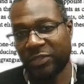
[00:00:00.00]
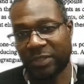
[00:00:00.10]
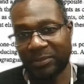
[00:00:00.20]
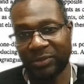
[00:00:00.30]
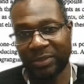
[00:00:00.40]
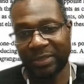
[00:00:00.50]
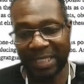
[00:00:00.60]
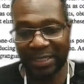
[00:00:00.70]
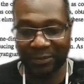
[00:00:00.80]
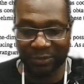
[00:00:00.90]
So that's what I'm
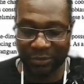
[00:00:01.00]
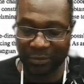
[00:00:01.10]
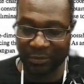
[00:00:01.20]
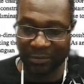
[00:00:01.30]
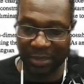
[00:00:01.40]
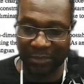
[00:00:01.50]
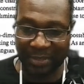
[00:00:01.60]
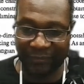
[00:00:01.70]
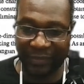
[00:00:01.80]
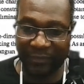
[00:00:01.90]
doing now. So
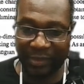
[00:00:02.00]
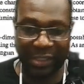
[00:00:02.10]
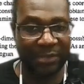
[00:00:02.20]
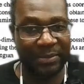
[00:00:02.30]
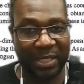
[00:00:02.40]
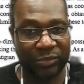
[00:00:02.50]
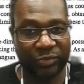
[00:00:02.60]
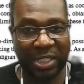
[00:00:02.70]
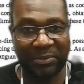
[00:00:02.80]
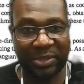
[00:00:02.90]
my favorite thing about
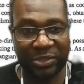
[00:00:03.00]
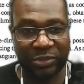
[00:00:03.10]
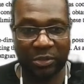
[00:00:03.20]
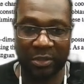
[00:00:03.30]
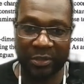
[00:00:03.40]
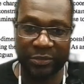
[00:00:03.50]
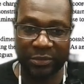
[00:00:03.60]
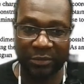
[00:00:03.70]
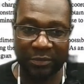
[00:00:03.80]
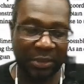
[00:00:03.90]
astronomy is
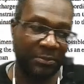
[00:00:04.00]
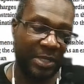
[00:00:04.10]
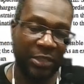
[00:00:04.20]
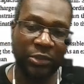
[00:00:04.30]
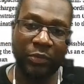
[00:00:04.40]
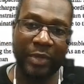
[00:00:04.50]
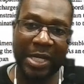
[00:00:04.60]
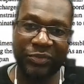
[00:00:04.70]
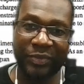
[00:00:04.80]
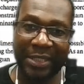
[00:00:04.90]
stars. So in my
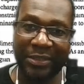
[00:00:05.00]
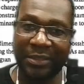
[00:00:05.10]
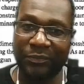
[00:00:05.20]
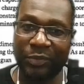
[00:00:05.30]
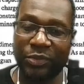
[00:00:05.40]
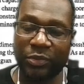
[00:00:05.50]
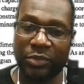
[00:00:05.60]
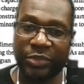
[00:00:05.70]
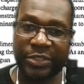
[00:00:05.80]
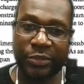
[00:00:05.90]
undergraduate, I did
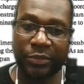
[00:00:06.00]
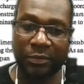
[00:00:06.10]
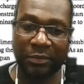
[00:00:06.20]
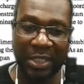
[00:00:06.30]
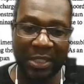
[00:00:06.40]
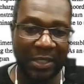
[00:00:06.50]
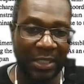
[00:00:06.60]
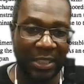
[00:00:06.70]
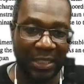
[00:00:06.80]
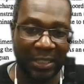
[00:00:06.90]
research into
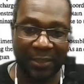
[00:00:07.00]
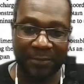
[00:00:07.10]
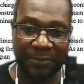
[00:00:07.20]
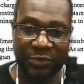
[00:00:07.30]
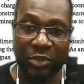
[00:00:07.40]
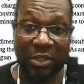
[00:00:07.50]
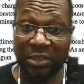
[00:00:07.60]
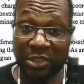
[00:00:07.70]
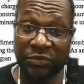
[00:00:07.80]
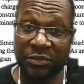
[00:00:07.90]

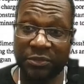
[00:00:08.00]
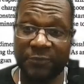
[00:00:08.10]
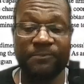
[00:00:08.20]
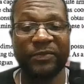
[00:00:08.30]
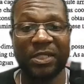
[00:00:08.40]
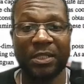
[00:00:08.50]
star clusters,